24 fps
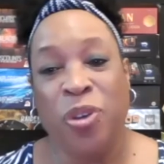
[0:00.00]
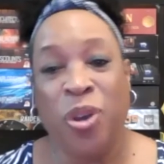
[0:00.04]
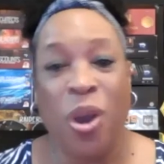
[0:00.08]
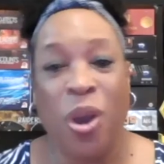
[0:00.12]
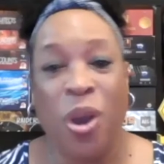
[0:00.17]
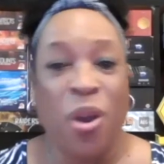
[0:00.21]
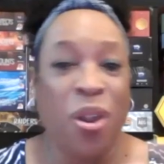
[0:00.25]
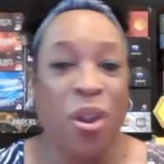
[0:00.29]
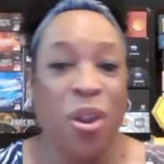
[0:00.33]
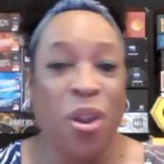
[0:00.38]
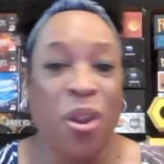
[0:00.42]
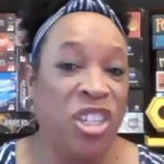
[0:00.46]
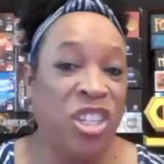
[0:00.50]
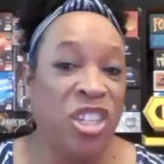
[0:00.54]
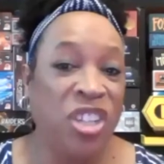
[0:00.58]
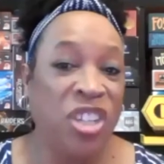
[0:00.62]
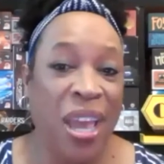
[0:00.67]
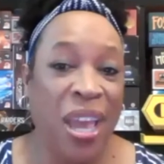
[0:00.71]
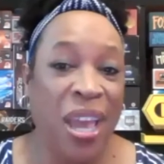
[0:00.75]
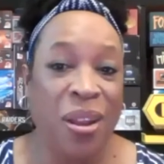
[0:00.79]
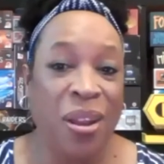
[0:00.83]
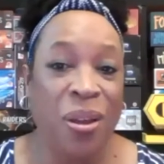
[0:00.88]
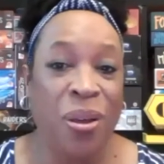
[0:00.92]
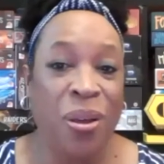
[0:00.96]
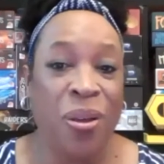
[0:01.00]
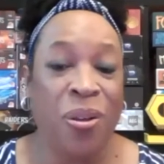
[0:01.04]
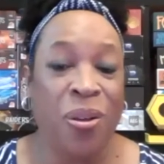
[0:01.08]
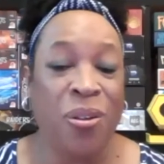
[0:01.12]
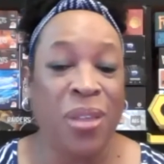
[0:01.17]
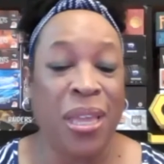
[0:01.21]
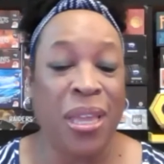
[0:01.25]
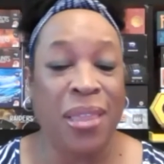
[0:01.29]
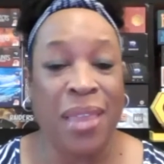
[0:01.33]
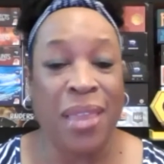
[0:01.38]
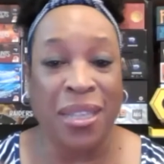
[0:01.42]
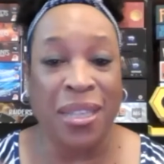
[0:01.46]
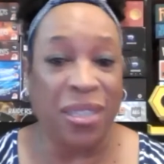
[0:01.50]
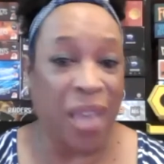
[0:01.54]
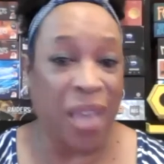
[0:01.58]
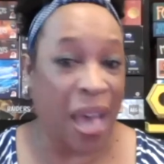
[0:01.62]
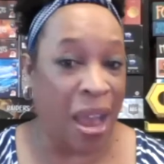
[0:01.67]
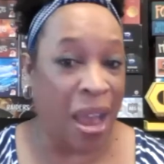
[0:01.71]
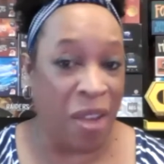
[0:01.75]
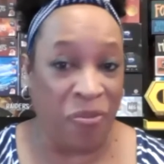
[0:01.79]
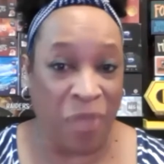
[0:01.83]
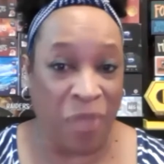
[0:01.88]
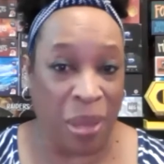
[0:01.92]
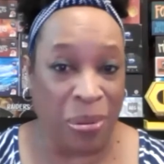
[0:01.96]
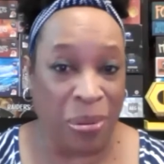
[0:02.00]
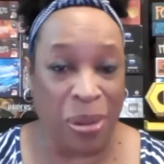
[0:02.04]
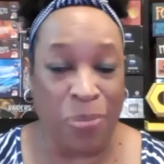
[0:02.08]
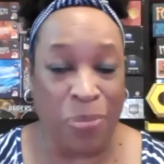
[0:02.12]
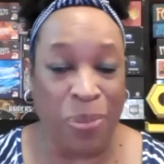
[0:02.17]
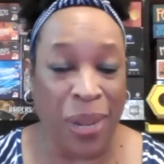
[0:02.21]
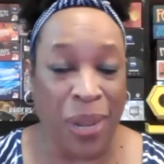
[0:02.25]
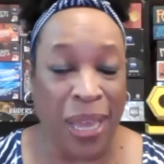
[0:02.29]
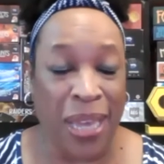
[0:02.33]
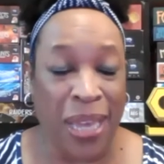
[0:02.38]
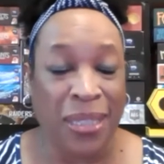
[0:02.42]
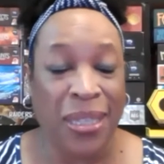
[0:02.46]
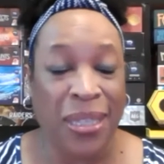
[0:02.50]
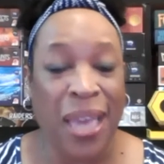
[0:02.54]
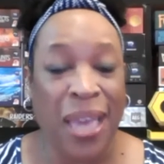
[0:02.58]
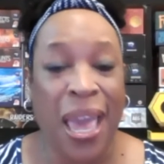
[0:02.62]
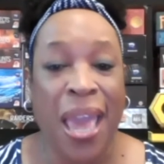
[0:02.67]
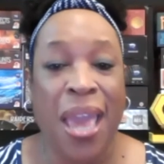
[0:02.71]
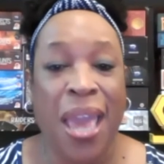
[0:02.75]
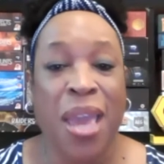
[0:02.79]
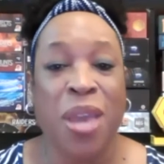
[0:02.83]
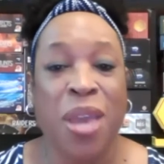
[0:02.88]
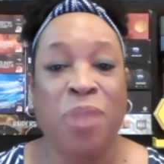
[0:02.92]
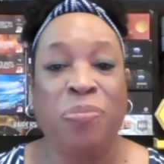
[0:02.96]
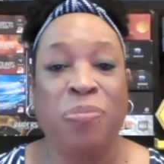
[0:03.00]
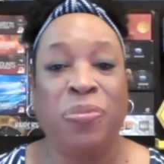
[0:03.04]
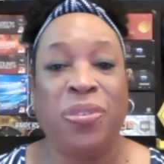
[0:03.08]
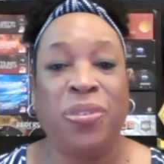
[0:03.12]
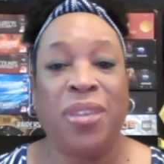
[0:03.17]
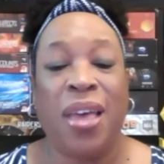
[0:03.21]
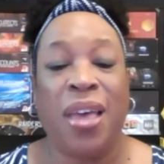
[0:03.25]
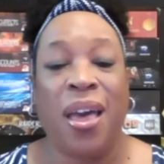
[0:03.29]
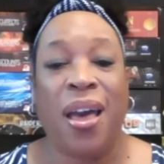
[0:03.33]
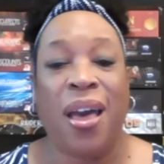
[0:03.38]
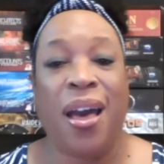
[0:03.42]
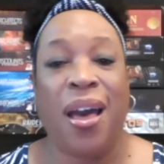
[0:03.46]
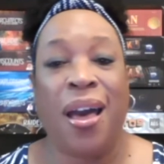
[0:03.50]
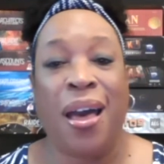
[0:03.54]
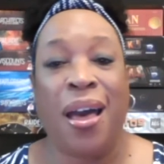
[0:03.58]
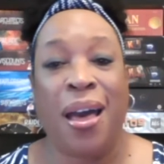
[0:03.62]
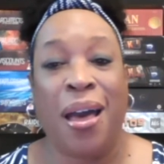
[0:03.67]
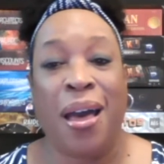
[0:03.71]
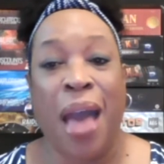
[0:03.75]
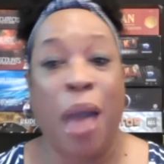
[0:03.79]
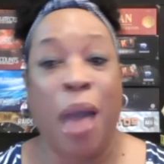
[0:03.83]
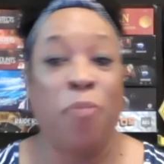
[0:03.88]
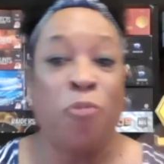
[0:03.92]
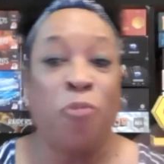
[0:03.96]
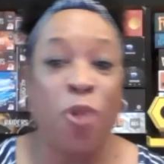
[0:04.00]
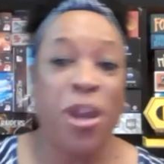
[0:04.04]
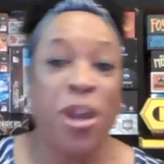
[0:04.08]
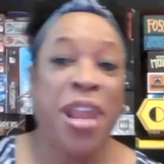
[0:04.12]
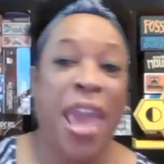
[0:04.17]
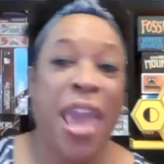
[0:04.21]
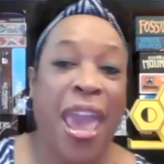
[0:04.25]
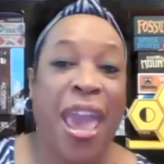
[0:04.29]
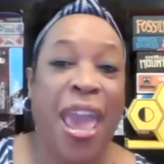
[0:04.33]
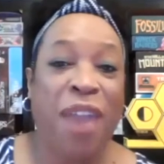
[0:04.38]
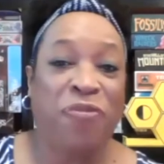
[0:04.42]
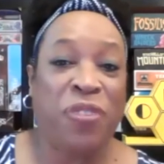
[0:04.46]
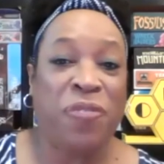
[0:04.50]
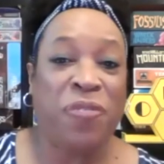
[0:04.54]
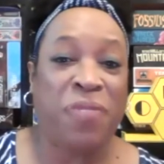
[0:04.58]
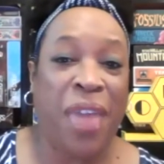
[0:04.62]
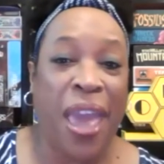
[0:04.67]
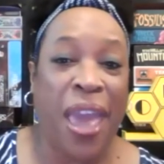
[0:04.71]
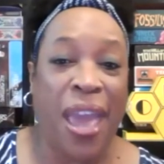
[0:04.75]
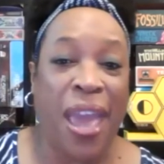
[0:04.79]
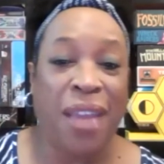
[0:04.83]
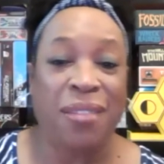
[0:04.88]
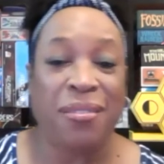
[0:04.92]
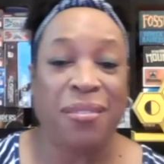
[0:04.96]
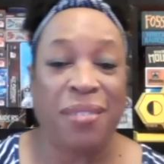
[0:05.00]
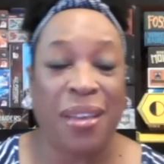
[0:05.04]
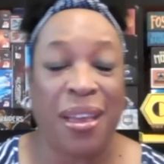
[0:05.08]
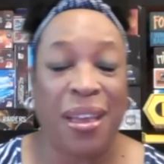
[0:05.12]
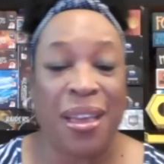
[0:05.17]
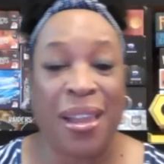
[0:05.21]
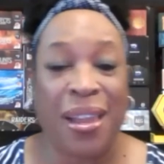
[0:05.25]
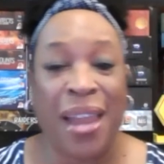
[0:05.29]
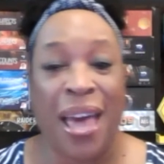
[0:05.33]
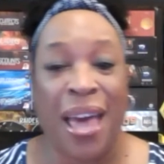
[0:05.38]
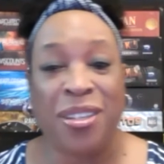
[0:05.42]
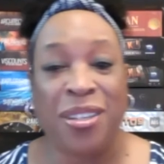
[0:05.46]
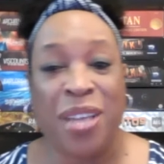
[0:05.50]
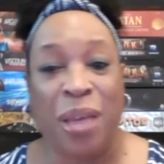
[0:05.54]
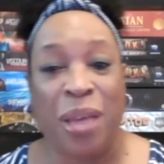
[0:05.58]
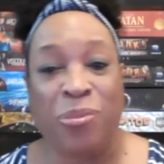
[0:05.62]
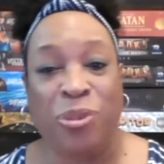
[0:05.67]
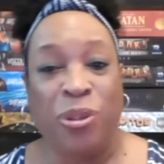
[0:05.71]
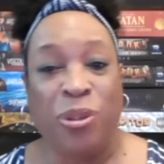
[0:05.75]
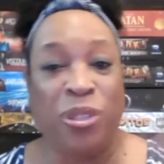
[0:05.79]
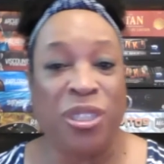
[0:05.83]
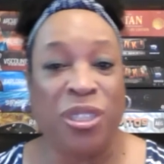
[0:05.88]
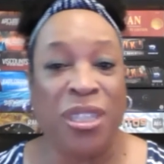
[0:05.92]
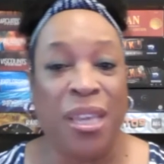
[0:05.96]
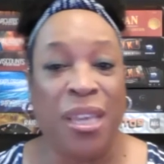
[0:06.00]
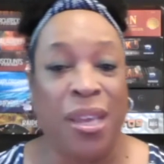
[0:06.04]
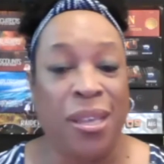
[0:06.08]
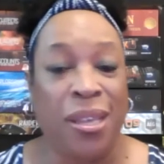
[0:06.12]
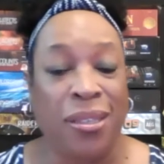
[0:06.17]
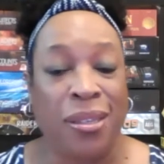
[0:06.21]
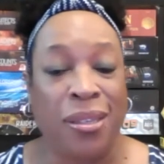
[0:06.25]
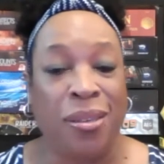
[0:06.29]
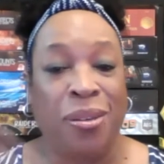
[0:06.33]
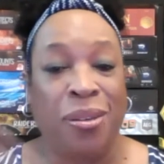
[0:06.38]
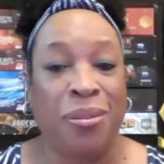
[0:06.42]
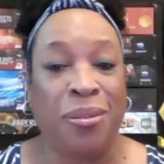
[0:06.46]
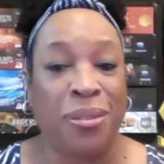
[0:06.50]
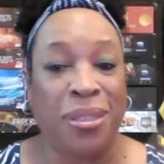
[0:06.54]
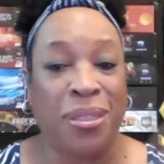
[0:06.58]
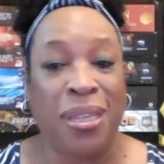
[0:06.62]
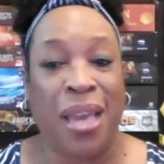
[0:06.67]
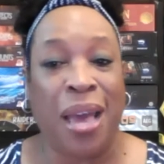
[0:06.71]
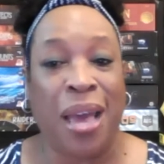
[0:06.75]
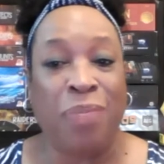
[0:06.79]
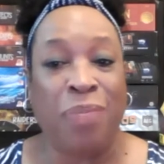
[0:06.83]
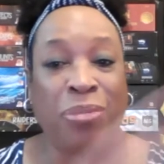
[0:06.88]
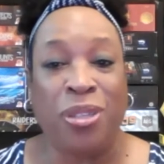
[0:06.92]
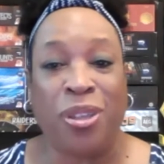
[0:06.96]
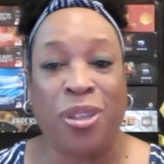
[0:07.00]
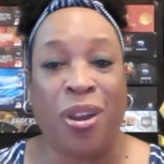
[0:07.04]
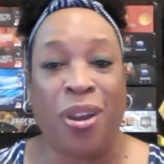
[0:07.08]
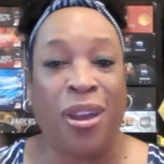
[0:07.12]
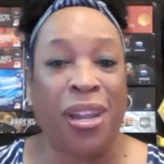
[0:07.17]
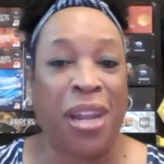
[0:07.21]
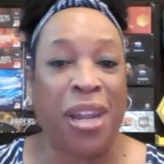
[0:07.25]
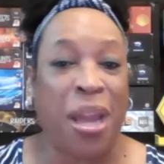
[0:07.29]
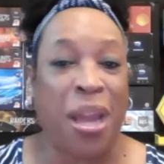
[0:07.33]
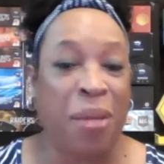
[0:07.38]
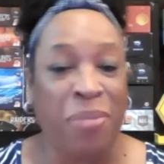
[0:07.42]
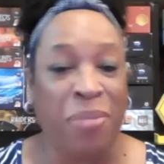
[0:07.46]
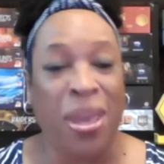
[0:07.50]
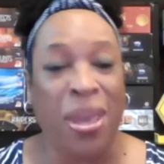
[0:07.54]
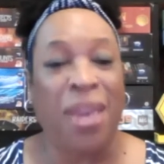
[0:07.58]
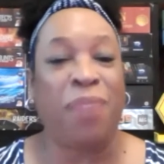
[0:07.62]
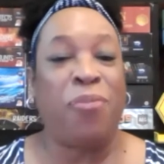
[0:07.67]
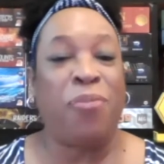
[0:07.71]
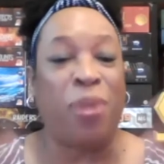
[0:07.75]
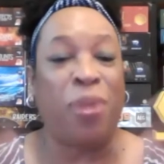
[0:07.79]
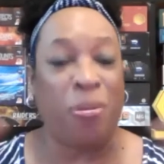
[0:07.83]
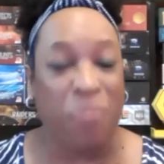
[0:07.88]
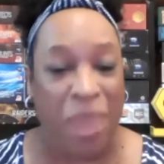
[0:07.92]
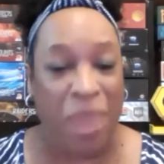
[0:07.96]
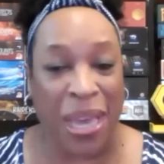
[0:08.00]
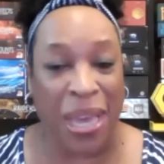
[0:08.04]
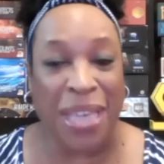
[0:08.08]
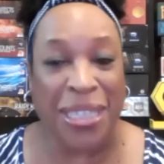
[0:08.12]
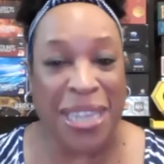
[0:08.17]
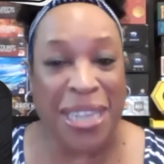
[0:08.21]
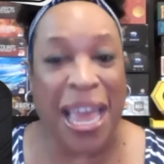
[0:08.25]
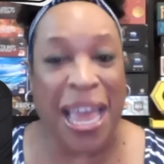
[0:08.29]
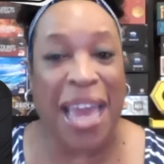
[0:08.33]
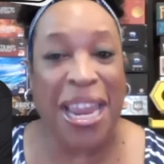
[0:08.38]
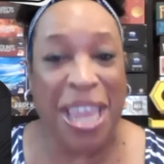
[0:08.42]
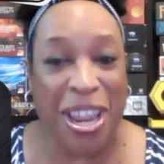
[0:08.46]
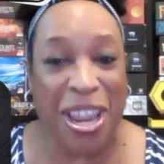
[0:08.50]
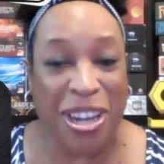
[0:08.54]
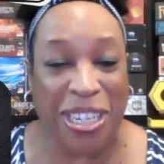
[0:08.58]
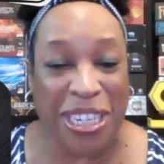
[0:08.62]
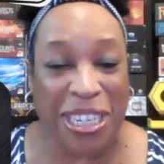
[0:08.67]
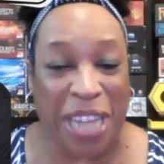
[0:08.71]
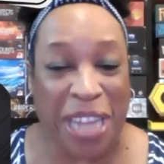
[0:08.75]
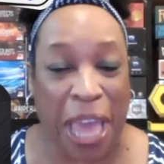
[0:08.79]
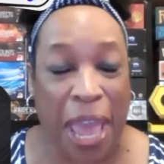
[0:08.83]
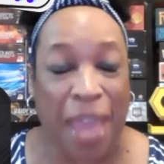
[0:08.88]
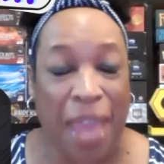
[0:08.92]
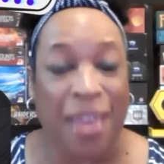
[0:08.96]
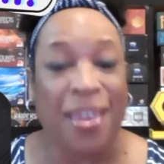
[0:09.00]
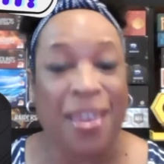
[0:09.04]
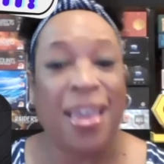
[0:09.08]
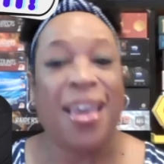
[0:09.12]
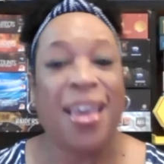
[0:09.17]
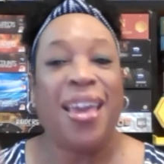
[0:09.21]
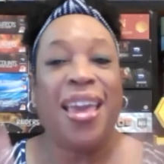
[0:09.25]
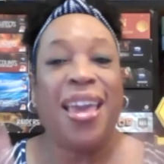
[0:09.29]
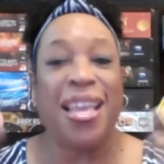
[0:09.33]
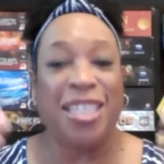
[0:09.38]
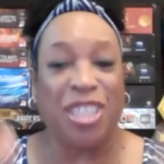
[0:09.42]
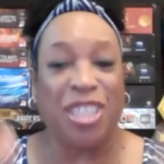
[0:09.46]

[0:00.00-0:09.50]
to our channel, and that's Our Family Plays Games, I'm one half of that. A lot of times you'll see us and you'll see I'm Starla and I'm Mick. Well, Mick is not here today. It's